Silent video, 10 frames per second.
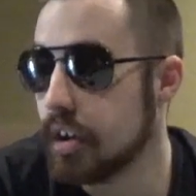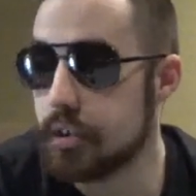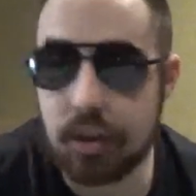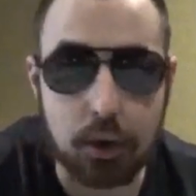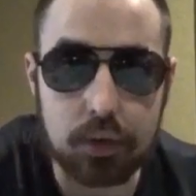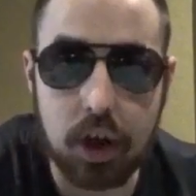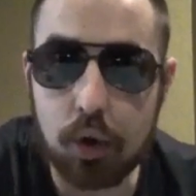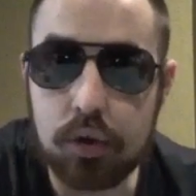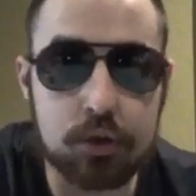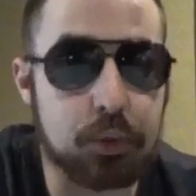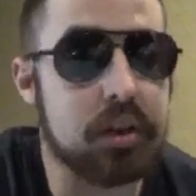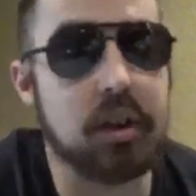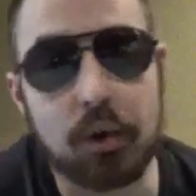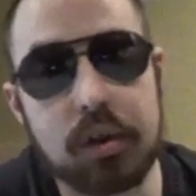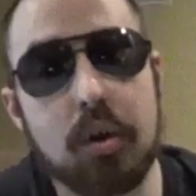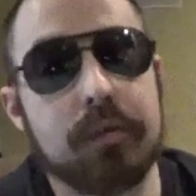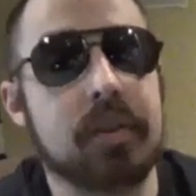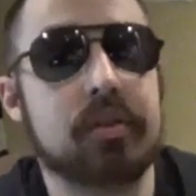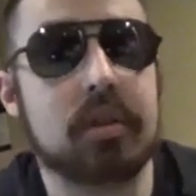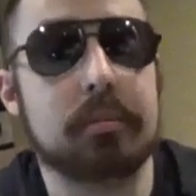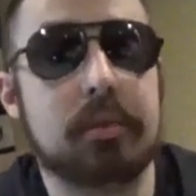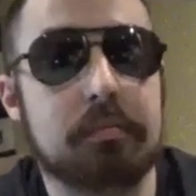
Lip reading: don't know, because we don't know if he's going to,